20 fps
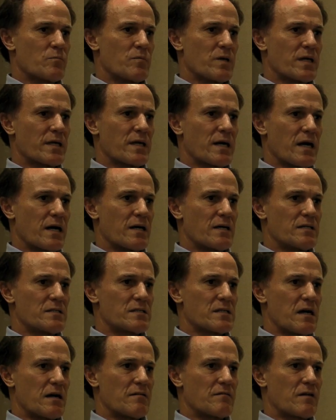
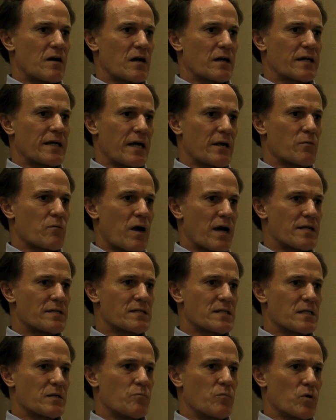because of our gay
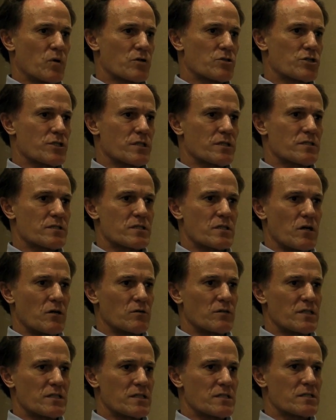rights and abortion, and
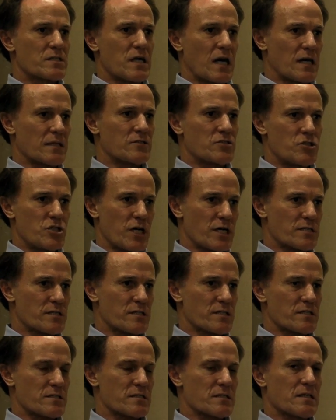so this is God's
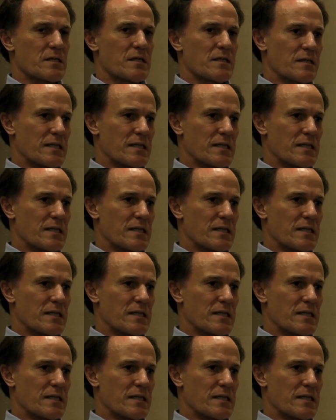justice.